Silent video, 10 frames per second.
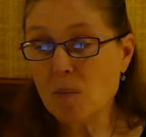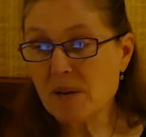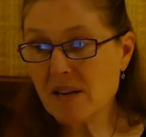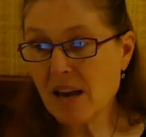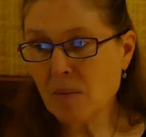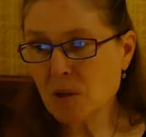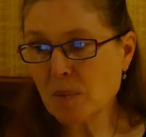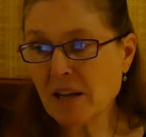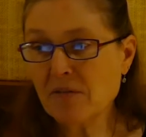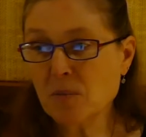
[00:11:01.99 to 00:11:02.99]
being able to
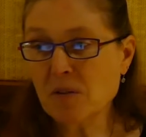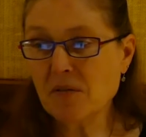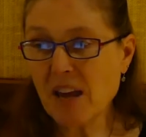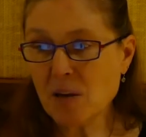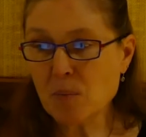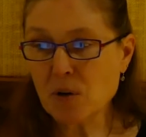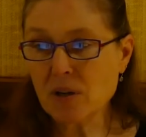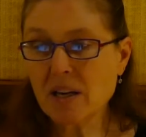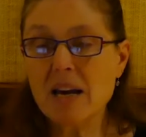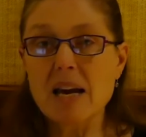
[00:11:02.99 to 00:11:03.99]
play from a fake
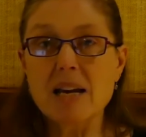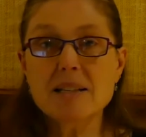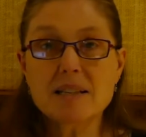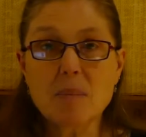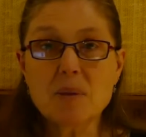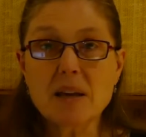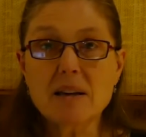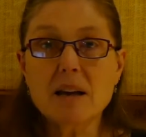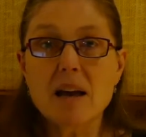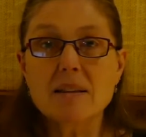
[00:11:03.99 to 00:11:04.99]
book is
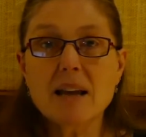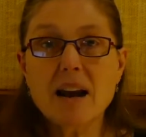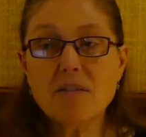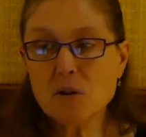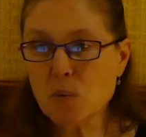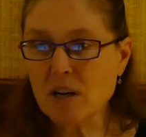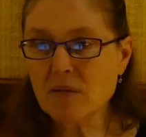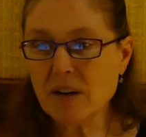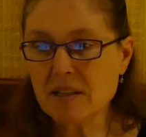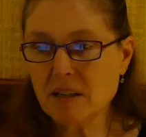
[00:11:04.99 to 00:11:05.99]
something that every one
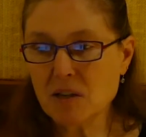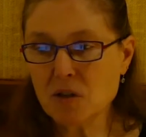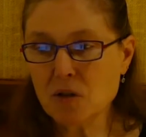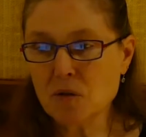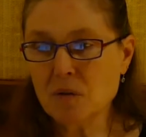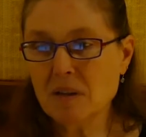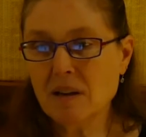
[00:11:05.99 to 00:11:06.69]
of us can do.